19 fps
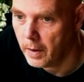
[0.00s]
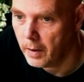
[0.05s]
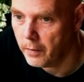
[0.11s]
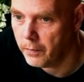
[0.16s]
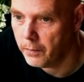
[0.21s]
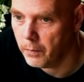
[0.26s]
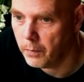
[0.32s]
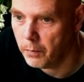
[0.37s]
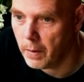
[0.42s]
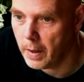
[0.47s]

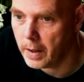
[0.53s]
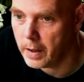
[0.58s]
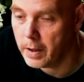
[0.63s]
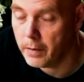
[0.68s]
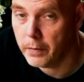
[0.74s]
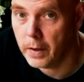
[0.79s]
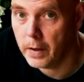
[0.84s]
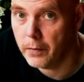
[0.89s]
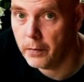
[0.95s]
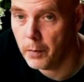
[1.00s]

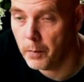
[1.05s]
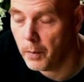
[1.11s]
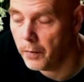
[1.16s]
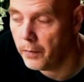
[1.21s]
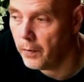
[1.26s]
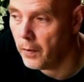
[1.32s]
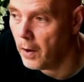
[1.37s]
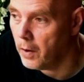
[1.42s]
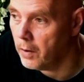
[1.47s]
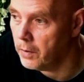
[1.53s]
relatively from
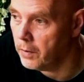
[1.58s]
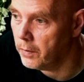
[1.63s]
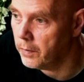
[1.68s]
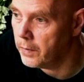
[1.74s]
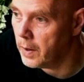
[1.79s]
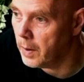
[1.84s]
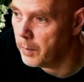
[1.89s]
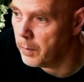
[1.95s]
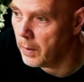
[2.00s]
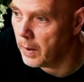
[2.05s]
afar of
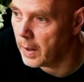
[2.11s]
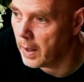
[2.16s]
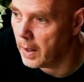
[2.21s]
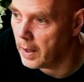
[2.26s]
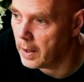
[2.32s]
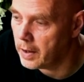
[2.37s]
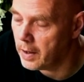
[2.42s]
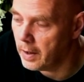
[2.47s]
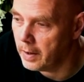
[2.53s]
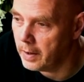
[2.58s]
dub reggae,
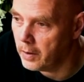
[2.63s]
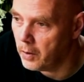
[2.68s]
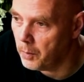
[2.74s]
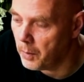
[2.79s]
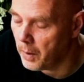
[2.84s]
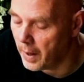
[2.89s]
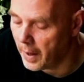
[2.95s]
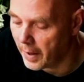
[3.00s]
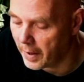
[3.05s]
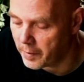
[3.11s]
it's certainly not
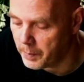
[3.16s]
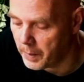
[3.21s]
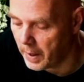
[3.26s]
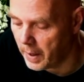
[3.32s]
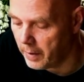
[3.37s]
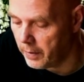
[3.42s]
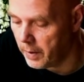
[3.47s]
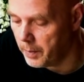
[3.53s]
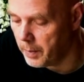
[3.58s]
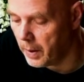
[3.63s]
my expert
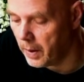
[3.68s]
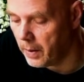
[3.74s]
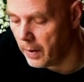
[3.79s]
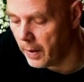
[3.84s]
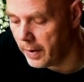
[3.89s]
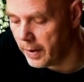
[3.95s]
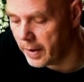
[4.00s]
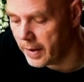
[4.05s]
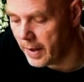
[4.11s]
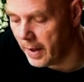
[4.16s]
area, but I
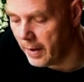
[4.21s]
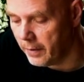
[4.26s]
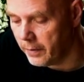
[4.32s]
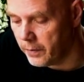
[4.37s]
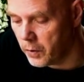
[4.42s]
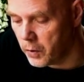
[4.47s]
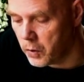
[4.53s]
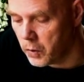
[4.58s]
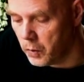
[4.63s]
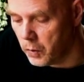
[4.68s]
like the sound
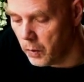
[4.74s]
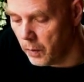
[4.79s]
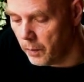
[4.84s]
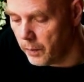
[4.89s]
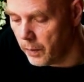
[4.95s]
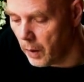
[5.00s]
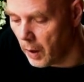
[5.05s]
for sure.